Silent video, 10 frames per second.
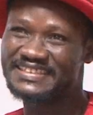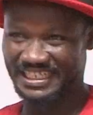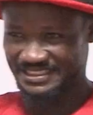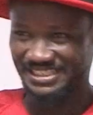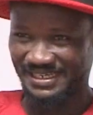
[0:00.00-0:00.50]
am
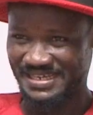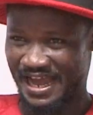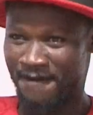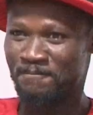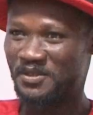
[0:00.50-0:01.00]
sent
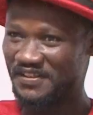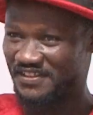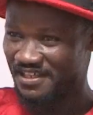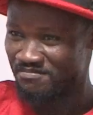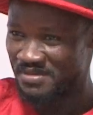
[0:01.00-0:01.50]
you.
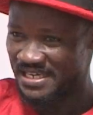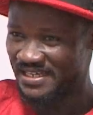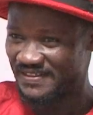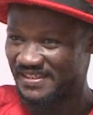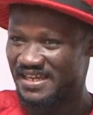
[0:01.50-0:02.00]
It
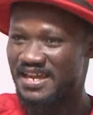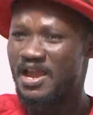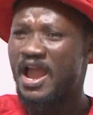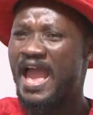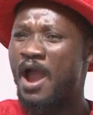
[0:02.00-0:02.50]
means,
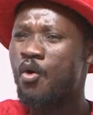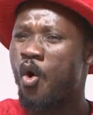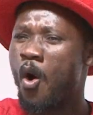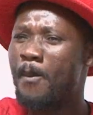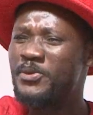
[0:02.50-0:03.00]
and
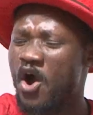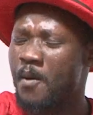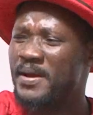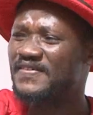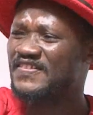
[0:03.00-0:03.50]
Obi
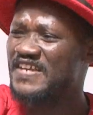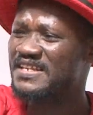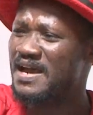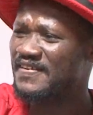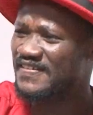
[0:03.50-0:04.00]

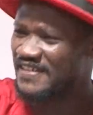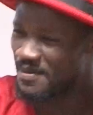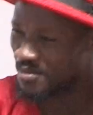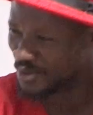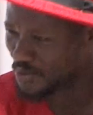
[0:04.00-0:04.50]
Obetiana
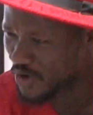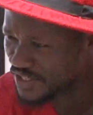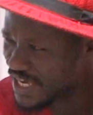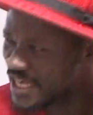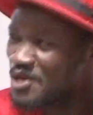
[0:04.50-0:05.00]
Semon,
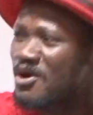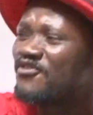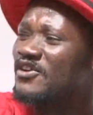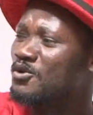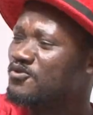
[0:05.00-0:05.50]
when you were
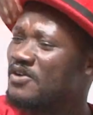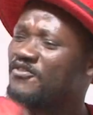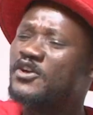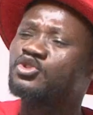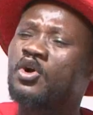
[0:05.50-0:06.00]
from
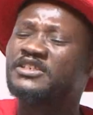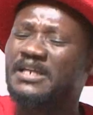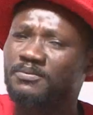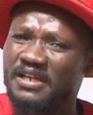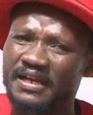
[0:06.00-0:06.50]
John
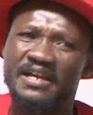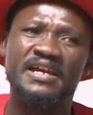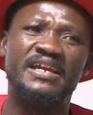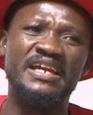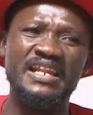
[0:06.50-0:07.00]
chapter
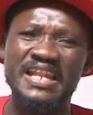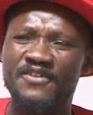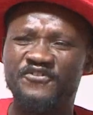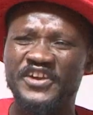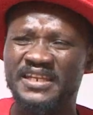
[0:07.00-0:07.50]

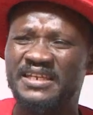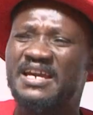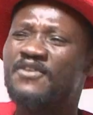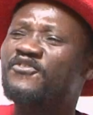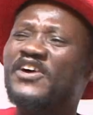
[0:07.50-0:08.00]
eleven,
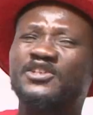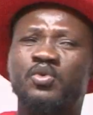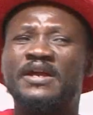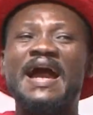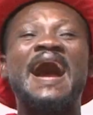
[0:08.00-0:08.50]
verse
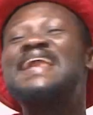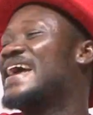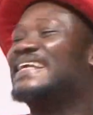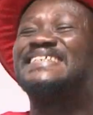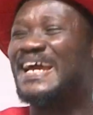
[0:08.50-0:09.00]
one. I had
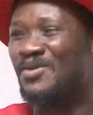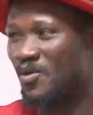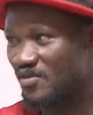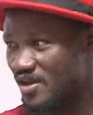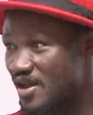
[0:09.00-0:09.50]
a
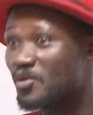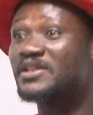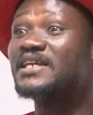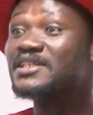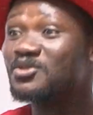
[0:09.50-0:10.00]
dental.
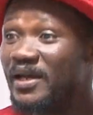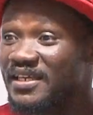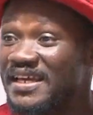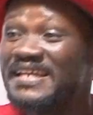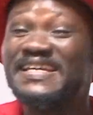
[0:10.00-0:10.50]
What that is,
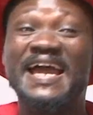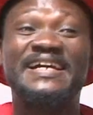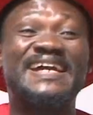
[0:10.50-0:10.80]
way, yeah,